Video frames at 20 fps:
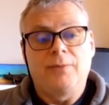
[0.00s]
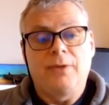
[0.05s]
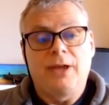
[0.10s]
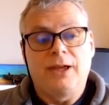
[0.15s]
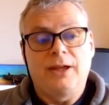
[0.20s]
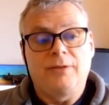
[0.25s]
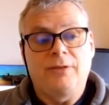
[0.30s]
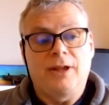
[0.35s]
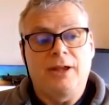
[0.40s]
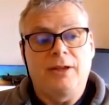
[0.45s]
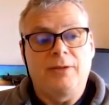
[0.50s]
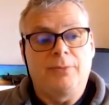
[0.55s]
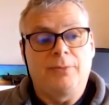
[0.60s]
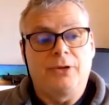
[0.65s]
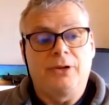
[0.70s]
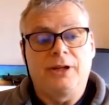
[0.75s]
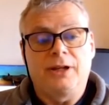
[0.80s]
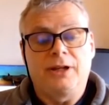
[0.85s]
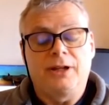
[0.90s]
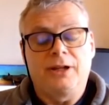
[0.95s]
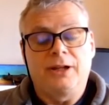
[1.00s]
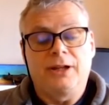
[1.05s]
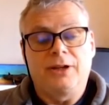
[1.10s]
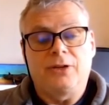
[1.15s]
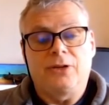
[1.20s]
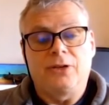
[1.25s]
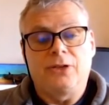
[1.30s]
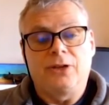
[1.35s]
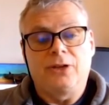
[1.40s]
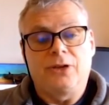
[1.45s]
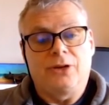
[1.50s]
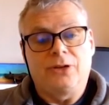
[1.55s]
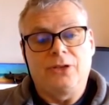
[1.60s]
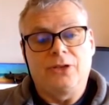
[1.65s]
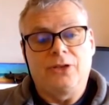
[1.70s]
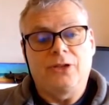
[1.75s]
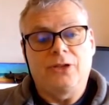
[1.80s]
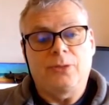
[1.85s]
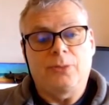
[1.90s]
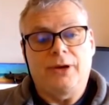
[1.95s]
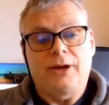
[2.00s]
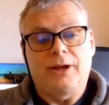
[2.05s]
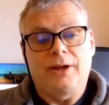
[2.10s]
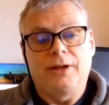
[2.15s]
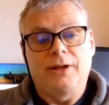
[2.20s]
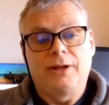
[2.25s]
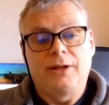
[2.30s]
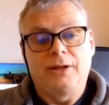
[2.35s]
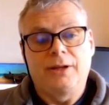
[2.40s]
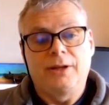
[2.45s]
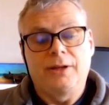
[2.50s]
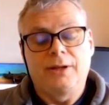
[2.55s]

in putting a lid on the spread.